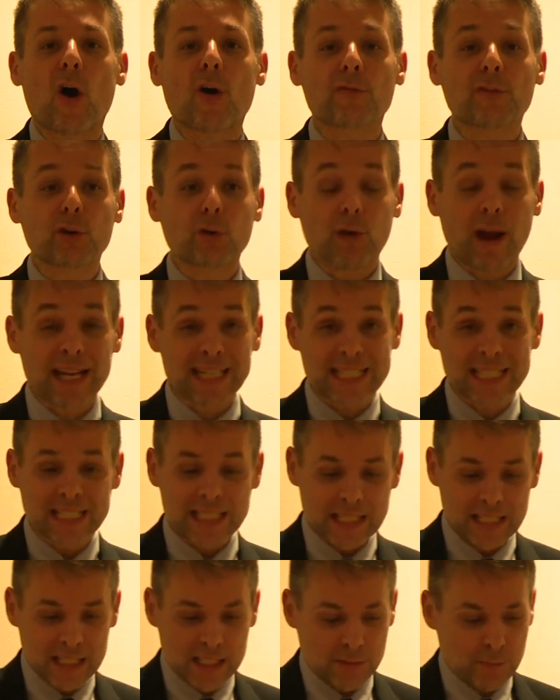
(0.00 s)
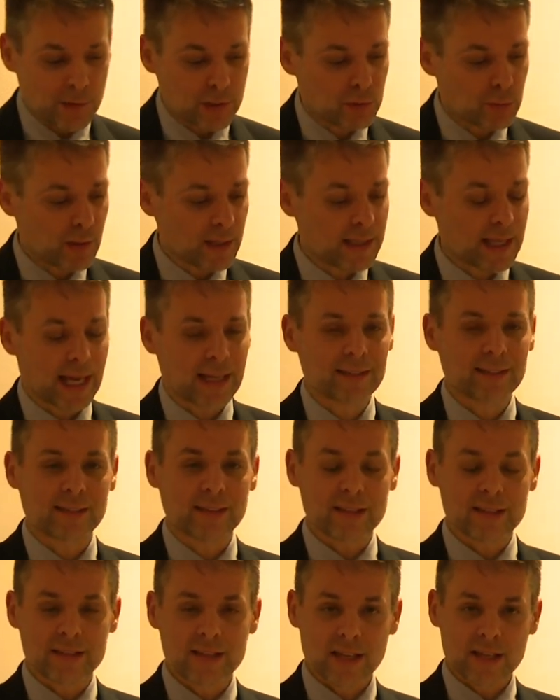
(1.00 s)
of crises between
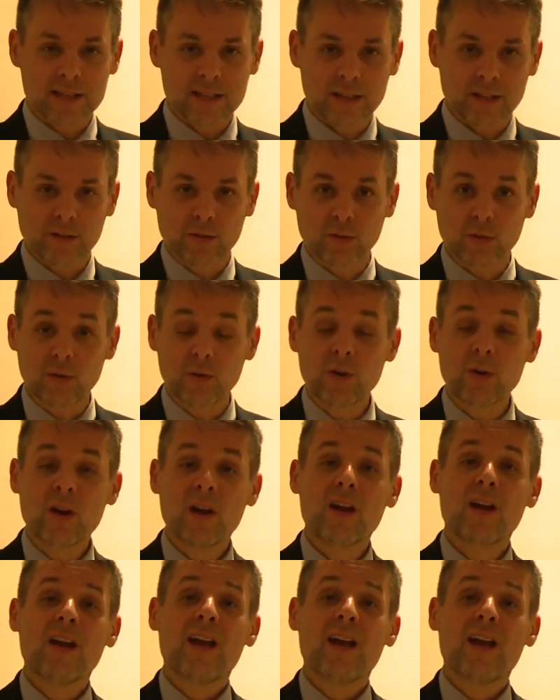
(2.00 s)
1962